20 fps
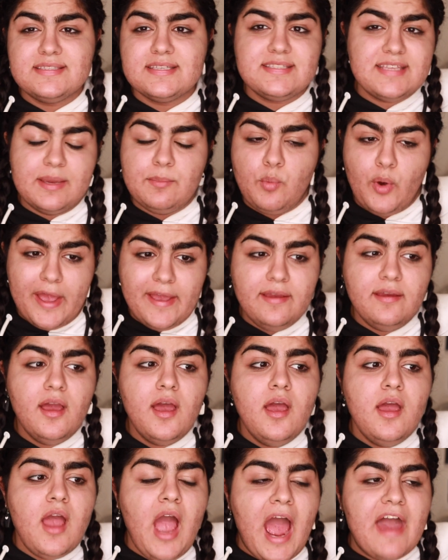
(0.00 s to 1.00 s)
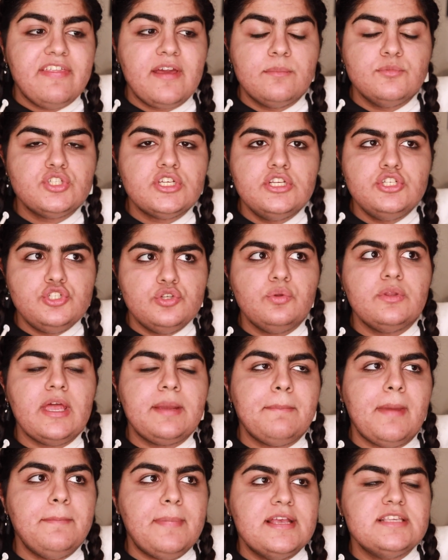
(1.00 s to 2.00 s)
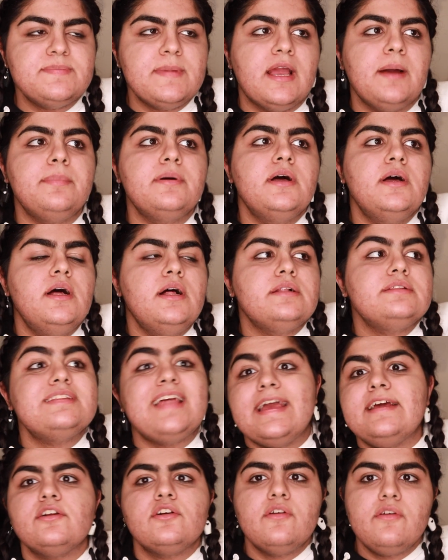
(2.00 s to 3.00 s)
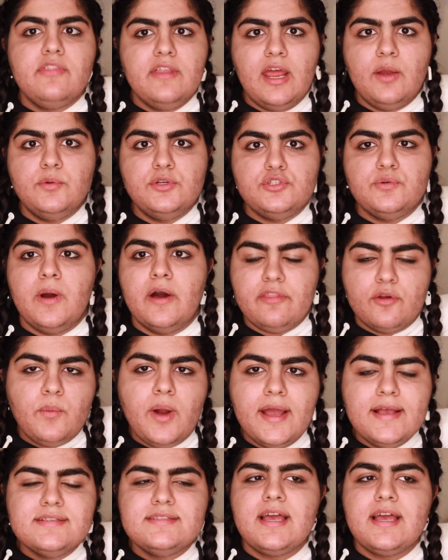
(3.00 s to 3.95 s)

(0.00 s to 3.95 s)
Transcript: the same way. I think I'm just gonna do like my base makeup lighter than I would do otherwise.